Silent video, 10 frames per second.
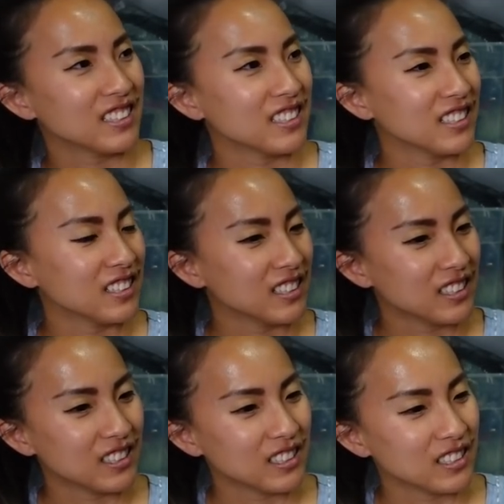
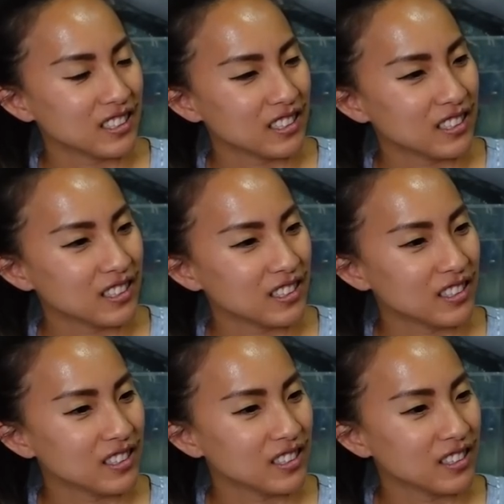
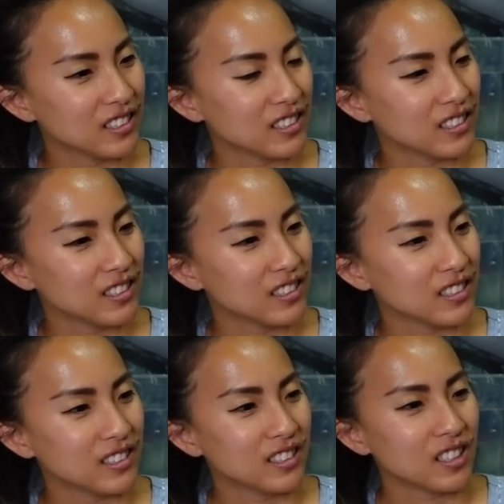
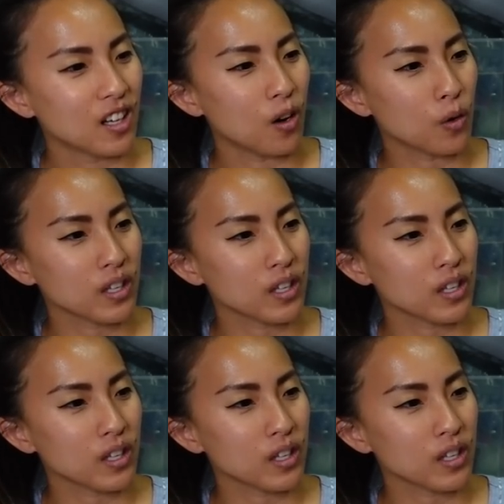(silent)